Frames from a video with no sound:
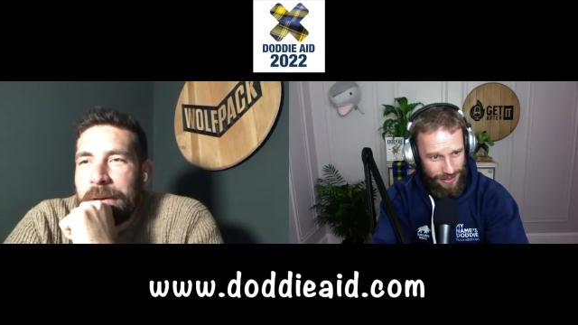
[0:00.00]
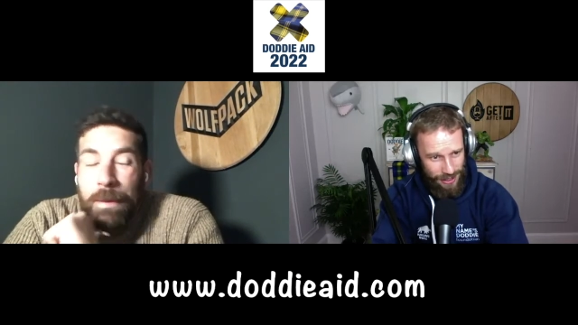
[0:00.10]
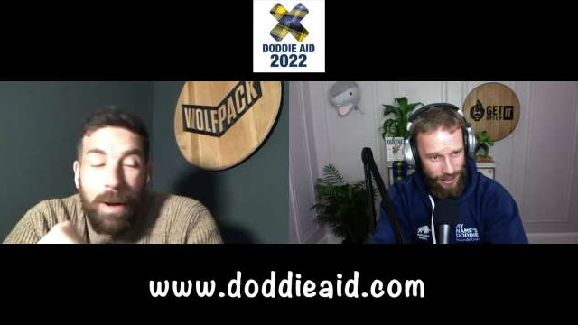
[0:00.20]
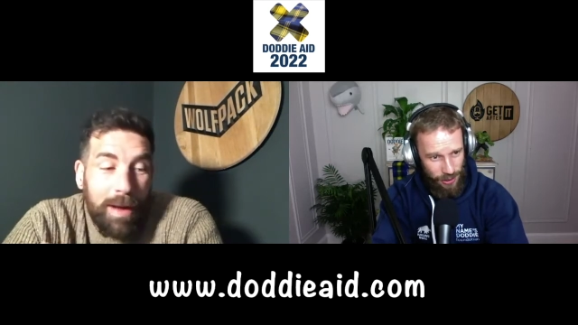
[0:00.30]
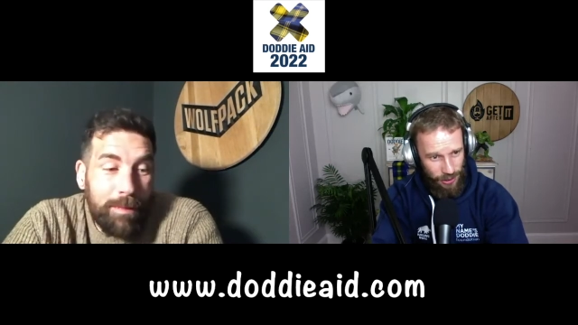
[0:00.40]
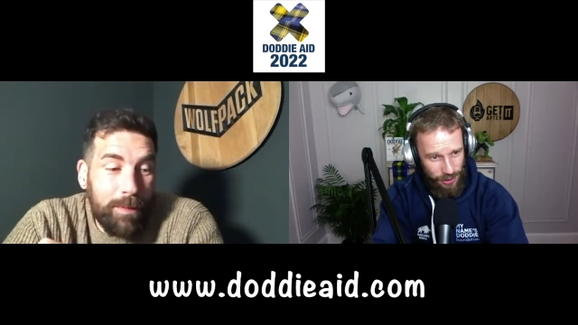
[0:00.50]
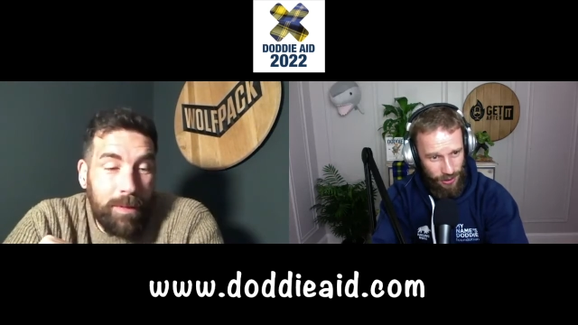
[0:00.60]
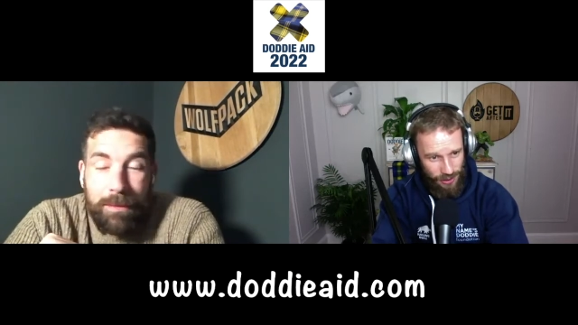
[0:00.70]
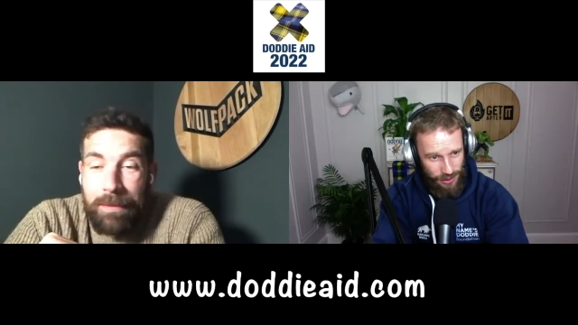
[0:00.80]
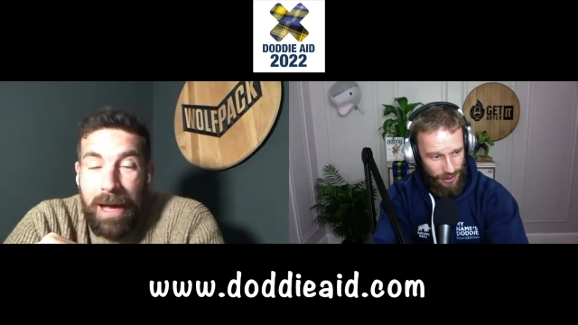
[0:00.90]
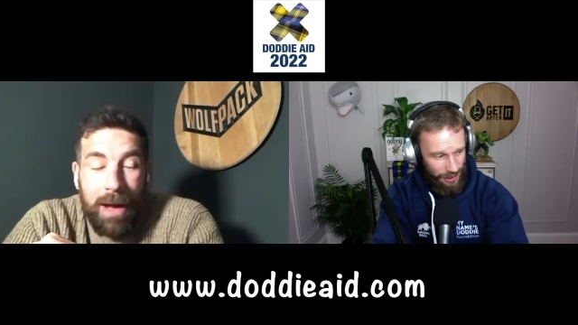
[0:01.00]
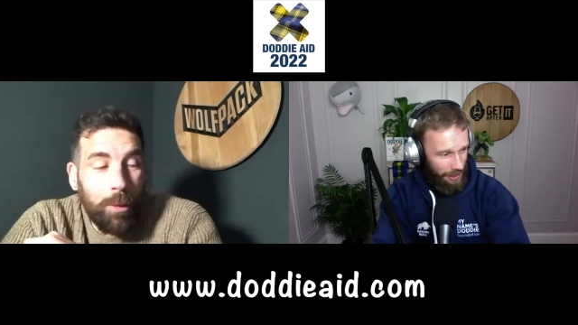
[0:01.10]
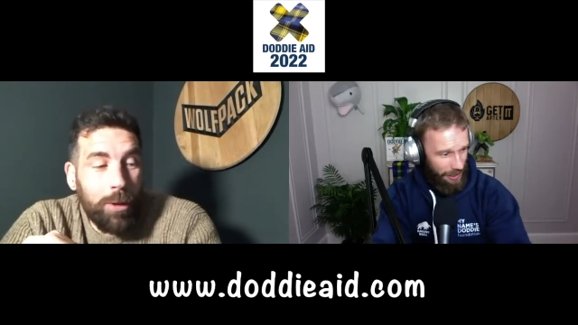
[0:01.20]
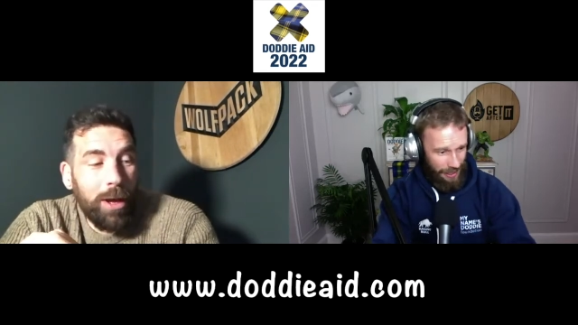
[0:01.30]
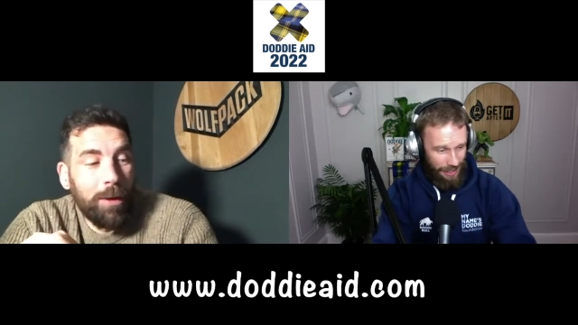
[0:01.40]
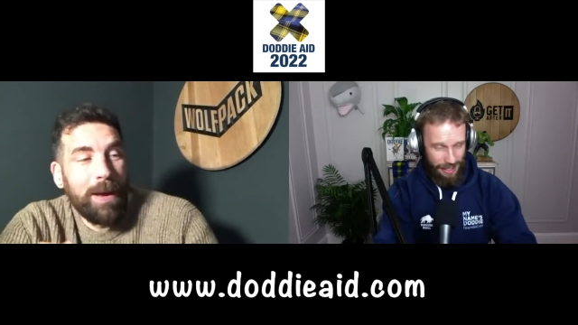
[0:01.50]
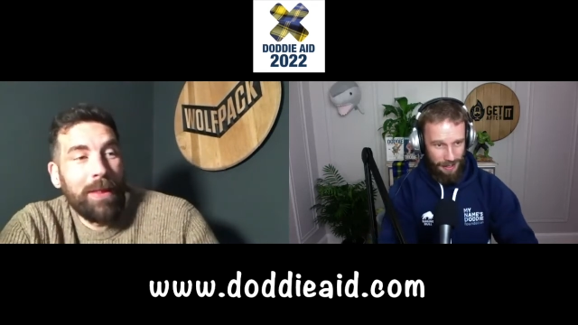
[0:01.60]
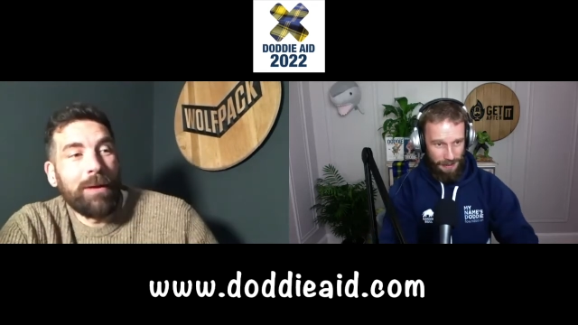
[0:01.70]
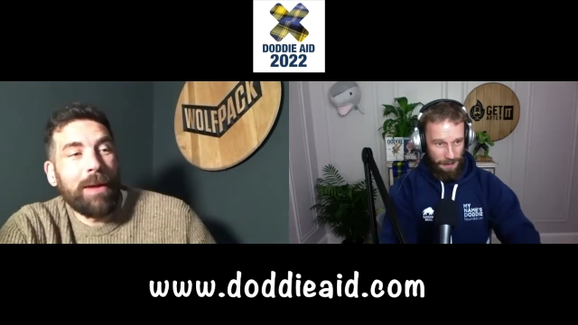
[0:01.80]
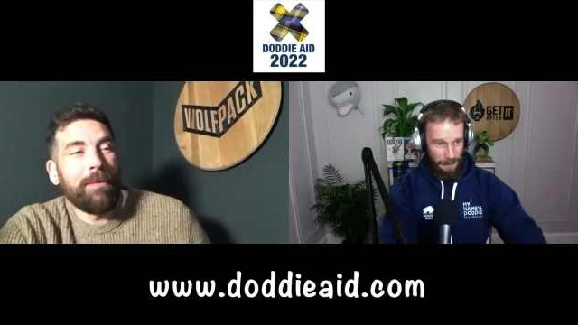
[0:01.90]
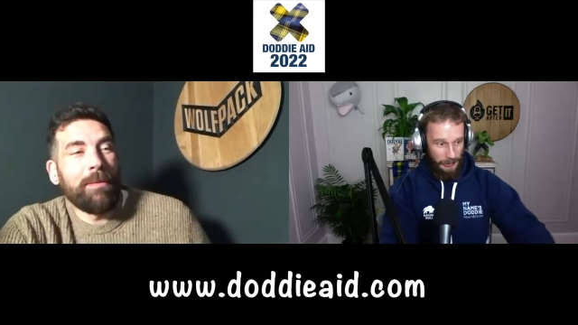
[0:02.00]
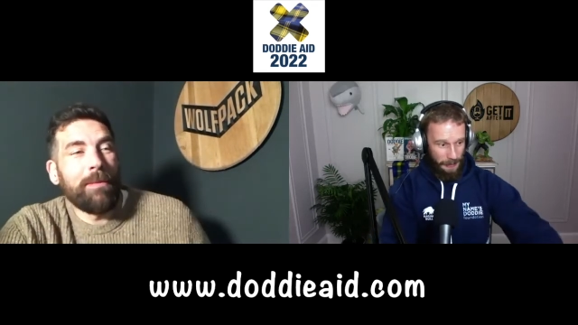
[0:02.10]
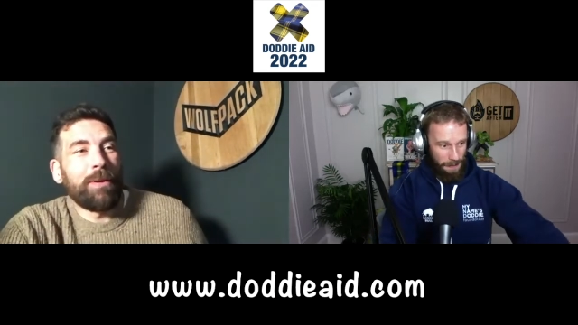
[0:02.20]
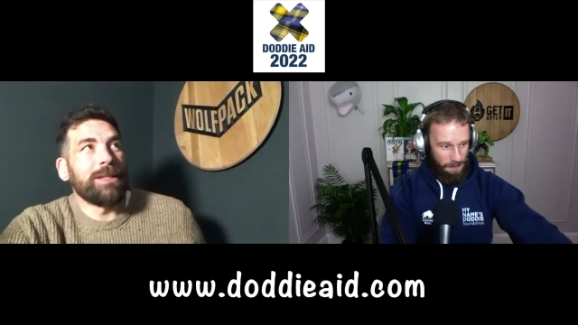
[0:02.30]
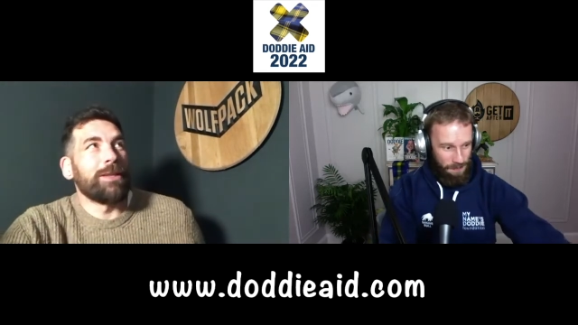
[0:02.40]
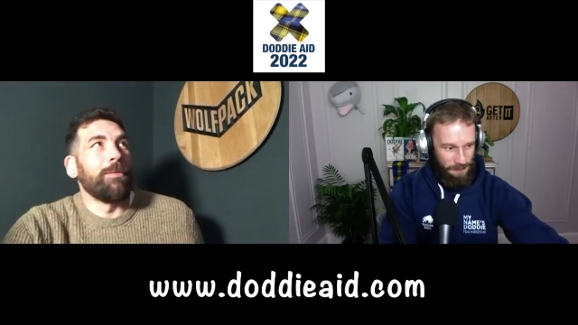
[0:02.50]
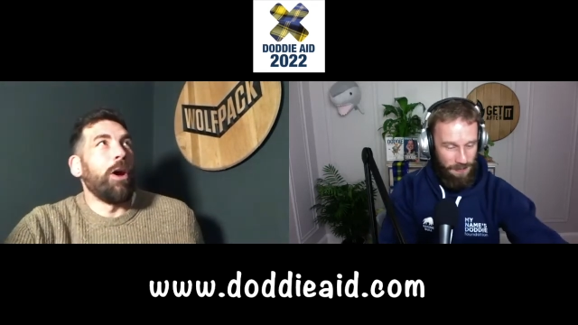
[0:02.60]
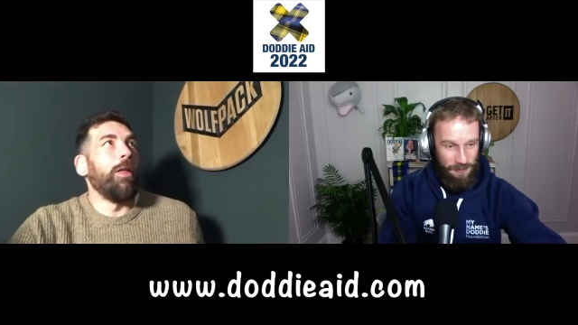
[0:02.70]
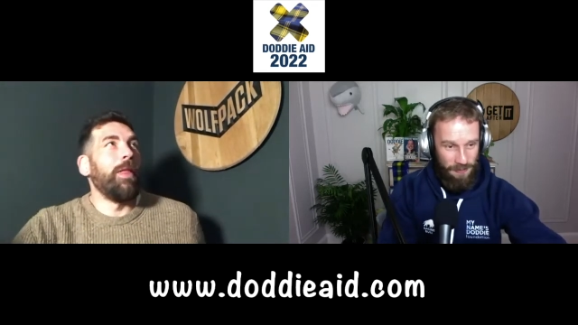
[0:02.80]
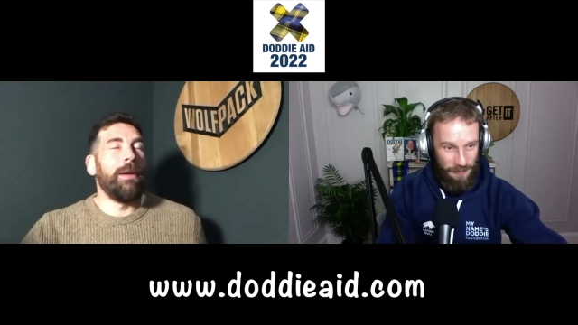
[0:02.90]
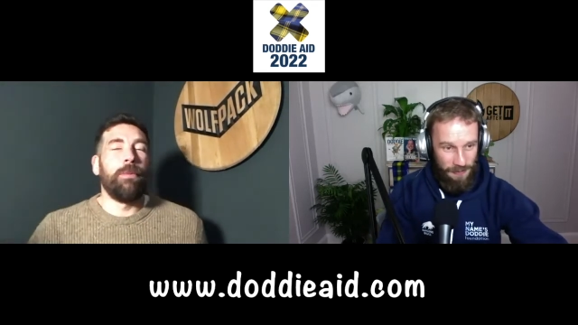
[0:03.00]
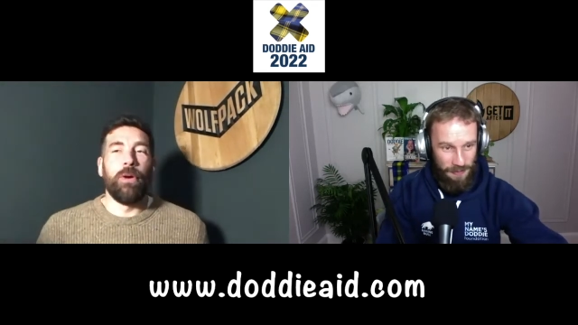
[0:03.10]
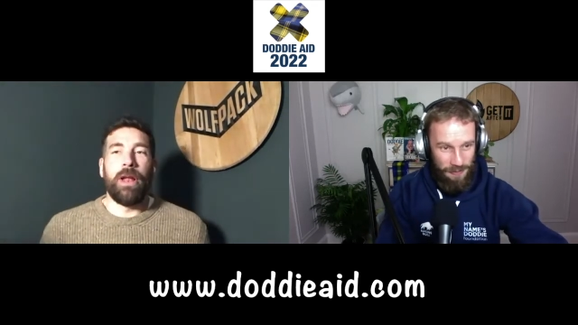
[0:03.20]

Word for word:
Speaker 1: And well, I wouldn't know about the wrapping presents. I'm not at that point. I